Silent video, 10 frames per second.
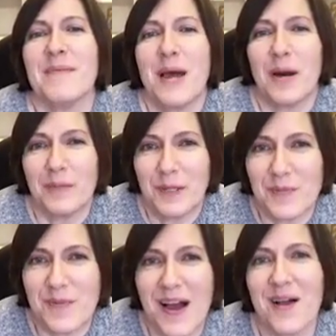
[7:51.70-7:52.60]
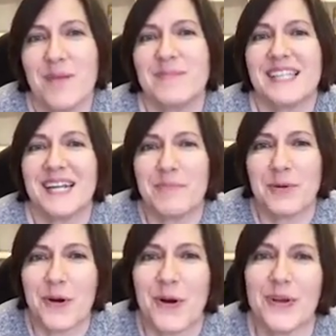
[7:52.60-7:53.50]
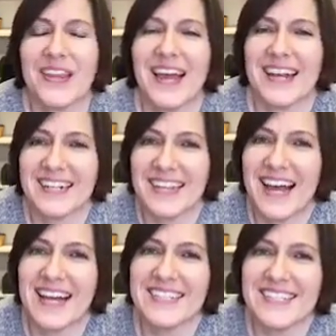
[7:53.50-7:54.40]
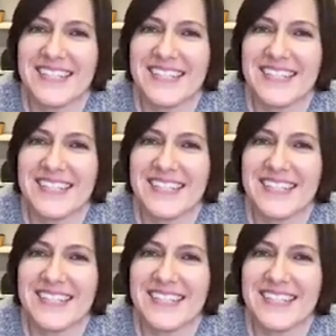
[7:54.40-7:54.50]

Helping your mom set up her online class.